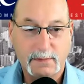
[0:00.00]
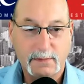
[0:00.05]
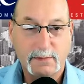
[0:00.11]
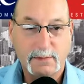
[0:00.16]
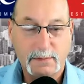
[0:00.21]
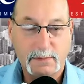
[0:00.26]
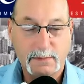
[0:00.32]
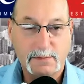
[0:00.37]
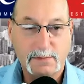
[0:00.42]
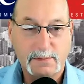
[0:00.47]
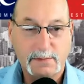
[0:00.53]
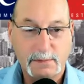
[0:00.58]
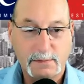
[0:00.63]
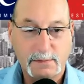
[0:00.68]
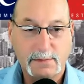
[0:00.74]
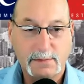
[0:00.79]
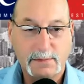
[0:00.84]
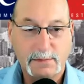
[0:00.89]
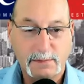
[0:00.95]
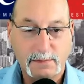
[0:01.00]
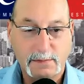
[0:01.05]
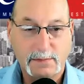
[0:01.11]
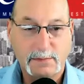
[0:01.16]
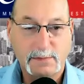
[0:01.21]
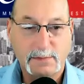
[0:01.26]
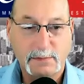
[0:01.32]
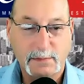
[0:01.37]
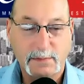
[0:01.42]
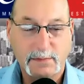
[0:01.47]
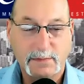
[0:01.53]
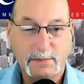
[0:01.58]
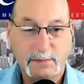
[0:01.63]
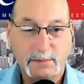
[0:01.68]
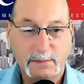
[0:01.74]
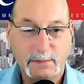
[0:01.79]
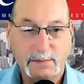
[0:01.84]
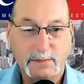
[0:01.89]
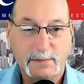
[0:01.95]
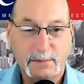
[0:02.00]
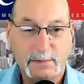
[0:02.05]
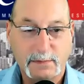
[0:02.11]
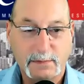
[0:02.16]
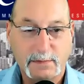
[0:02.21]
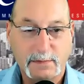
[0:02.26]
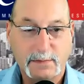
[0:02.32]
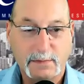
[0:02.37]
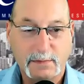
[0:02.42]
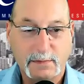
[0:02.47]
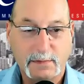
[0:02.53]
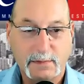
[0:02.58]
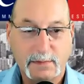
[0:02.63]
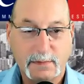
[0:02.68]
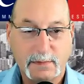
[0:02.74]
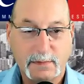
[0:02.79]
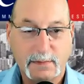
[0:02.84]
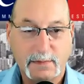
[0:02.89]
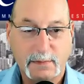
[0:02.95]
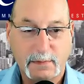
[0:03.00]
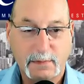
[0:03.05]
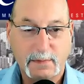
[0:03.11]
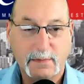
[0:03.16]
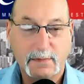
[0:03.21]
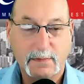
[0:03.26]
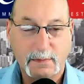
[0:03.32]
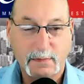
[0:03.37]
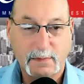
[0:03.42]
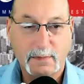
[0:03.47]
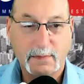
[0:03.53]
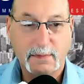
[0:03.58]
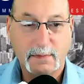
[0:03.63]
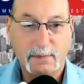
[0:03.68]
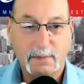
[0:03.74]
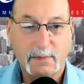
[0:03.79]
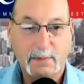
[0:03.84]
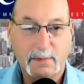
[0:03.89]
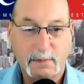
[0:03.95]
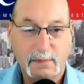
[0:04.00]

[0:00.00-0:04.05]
[no speech]